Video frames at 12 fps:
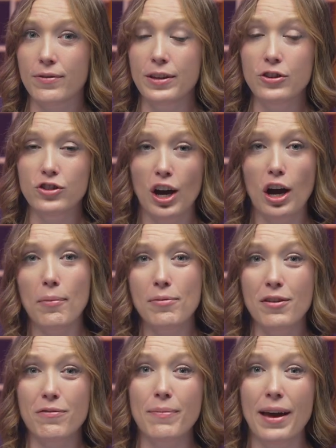the jobs
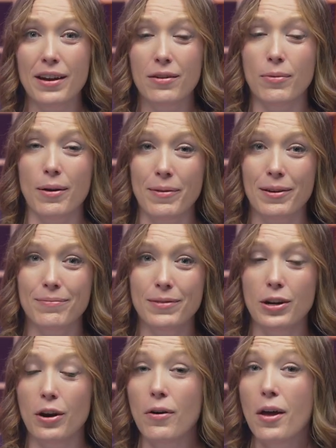of men and women,
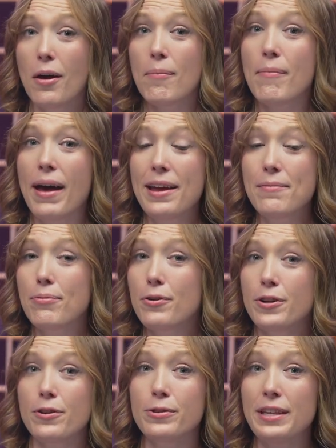men
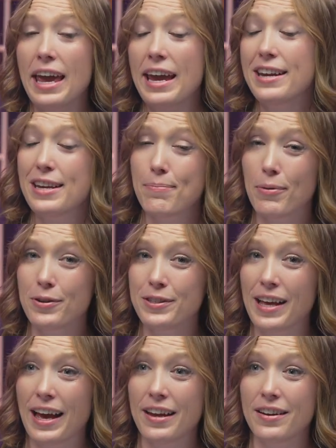produce
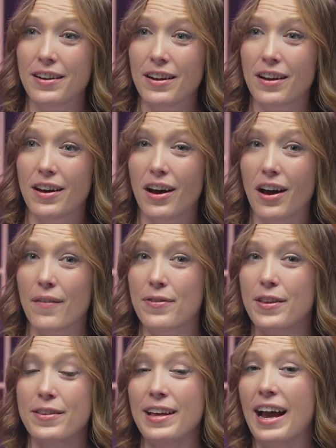80% of
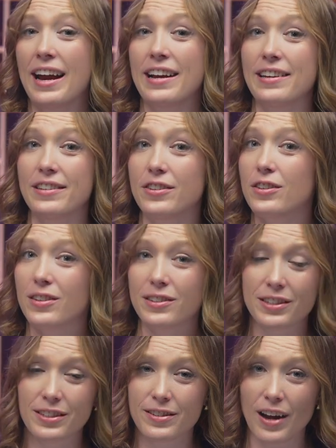society's
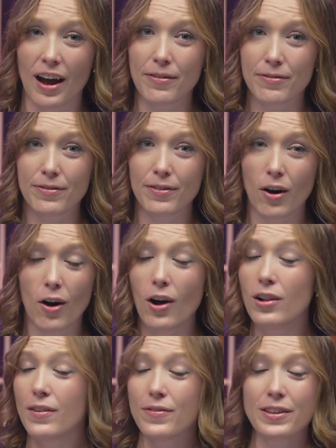stuff.
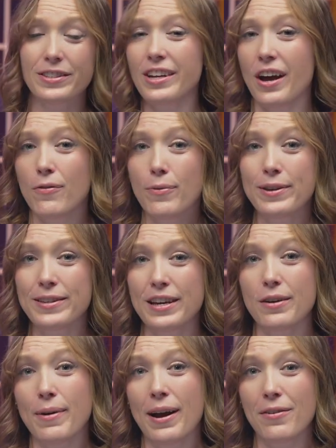All of the stuff we see
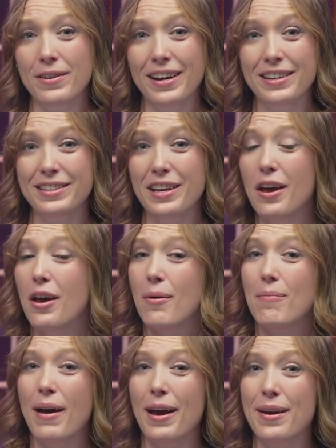around us,
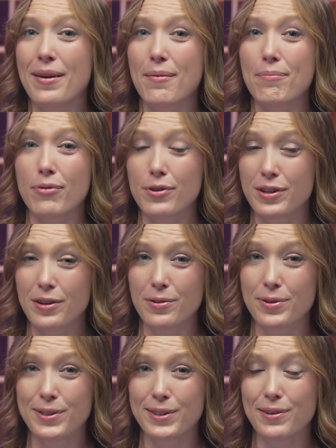men
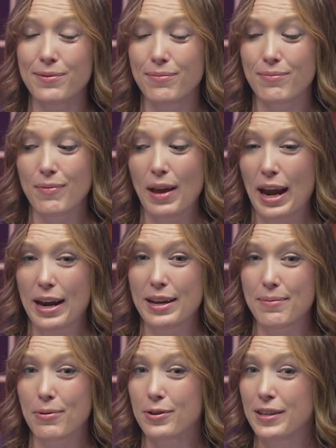produce
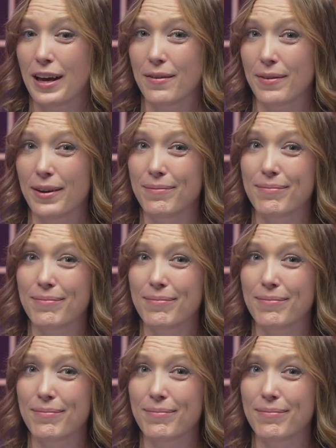80% of it.